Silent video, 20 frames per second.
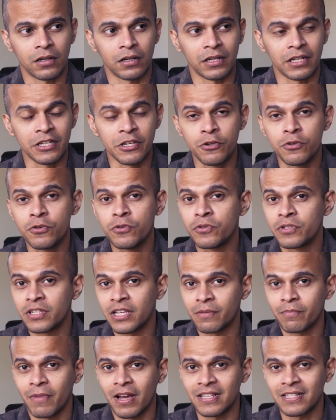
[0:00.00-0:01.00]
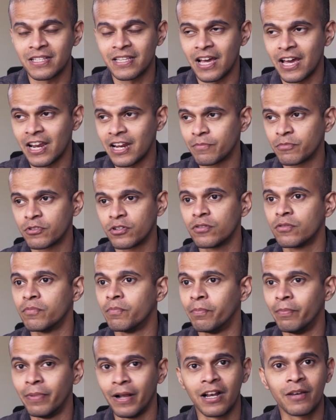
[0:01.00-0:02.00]
using my CRM
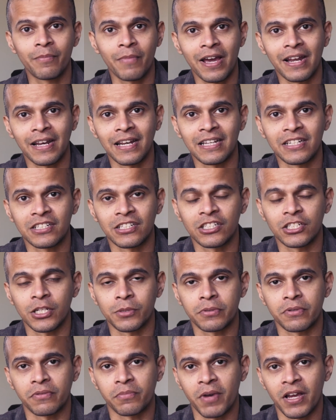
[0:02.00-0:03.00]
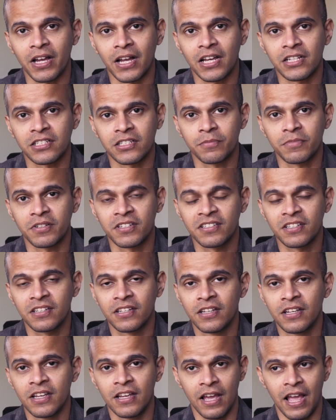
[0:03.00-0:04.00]
to build my relationships with my customers
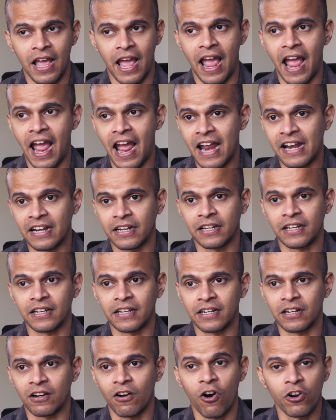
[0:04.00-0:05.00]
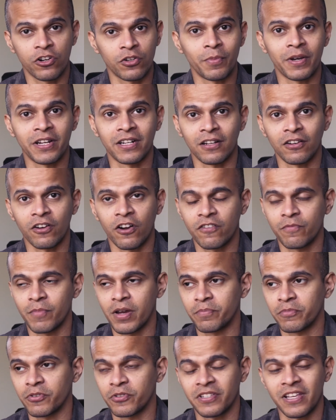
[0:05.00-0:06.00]
and automate a lot of my
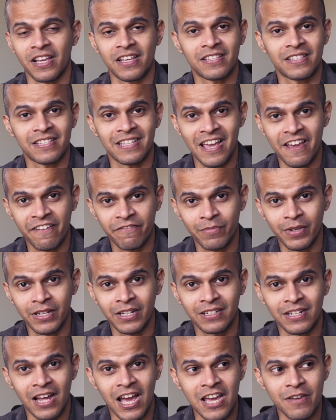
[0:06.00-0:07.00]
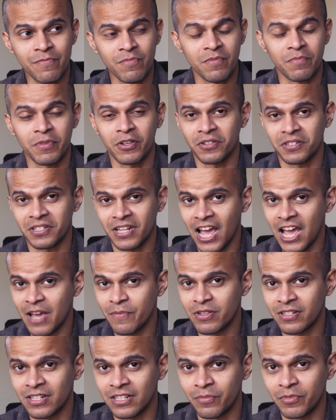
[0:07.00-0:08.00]
process, save me time, because time
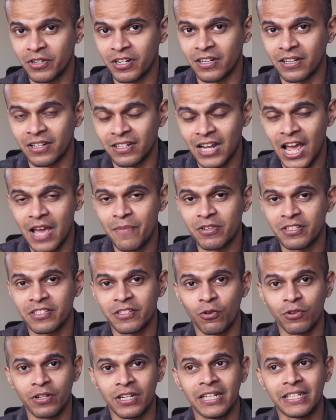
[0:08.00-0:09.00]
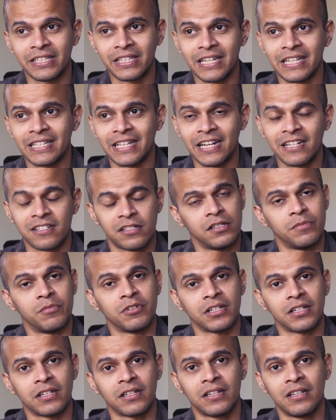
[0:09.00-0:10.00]
is limited. Time is the only thing that is
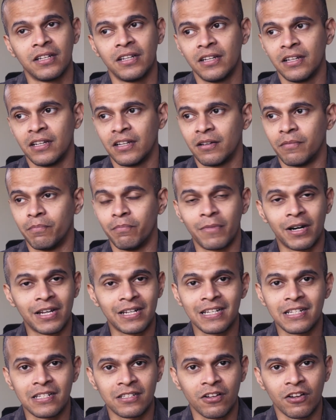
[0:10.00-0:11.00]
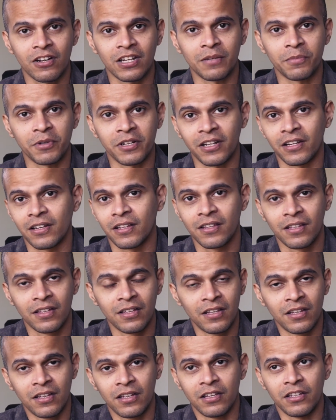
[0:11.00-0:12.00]
limited. Money is not limited.
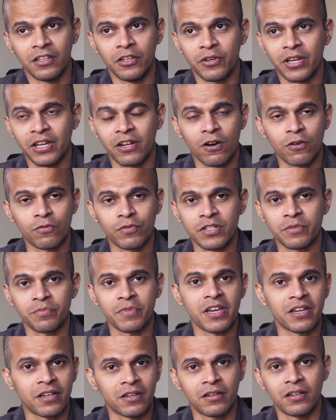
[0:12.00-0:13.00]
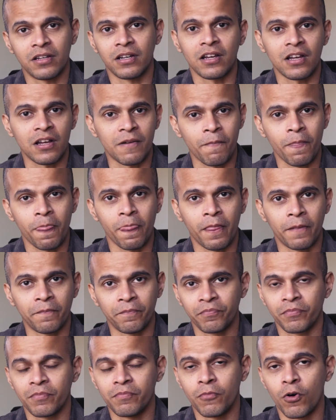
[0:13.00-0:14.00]
You can always make
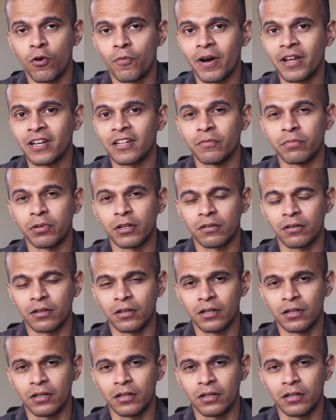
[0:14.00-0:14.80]
more money, but